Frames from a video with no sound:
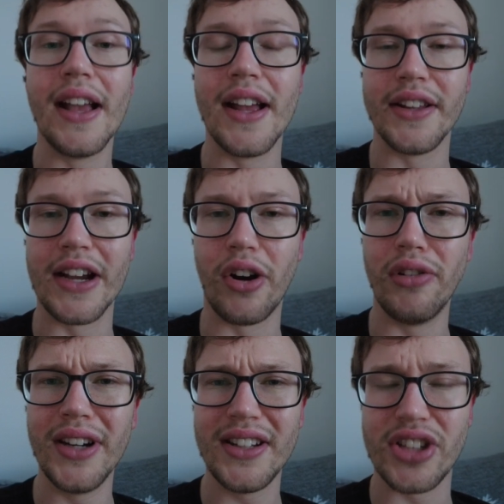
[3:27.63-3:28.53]
And I
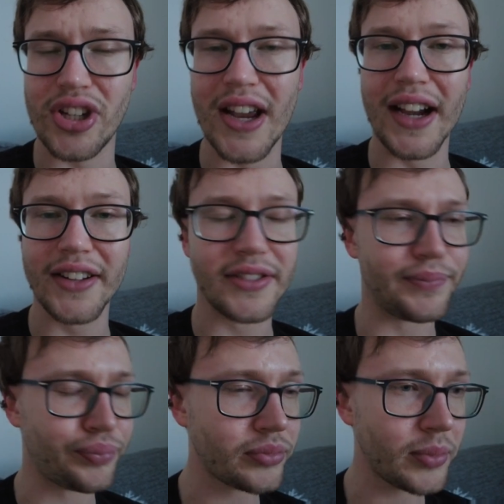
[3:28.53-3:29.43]
already checked
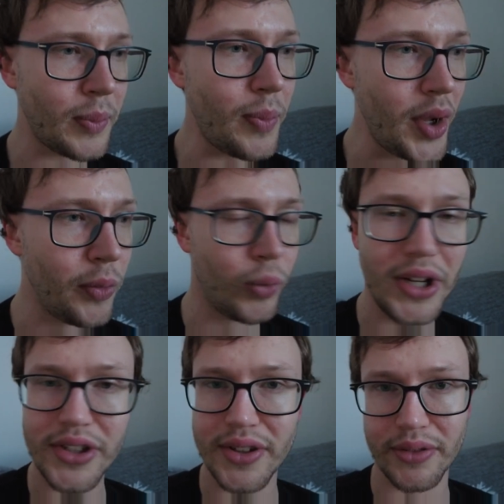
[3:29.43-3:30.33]

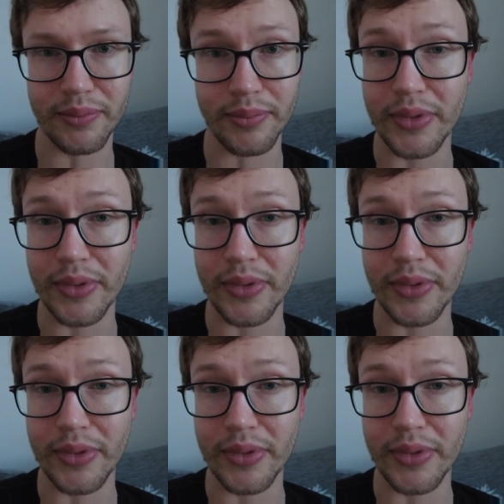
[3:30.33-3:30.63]
which